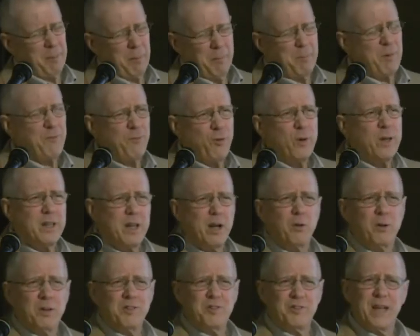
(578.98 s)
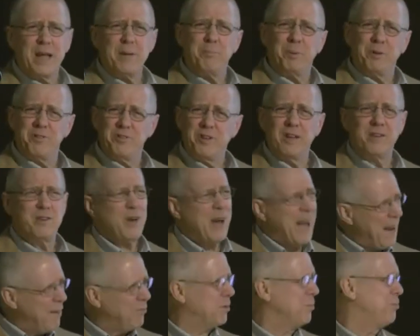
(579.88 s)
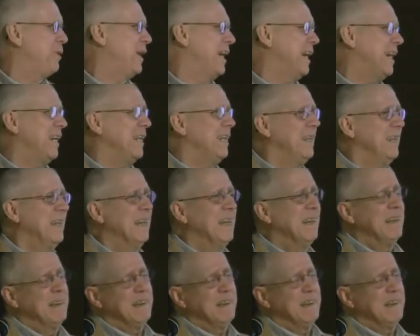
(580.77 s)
Before you know it, Staples said, you have to pay.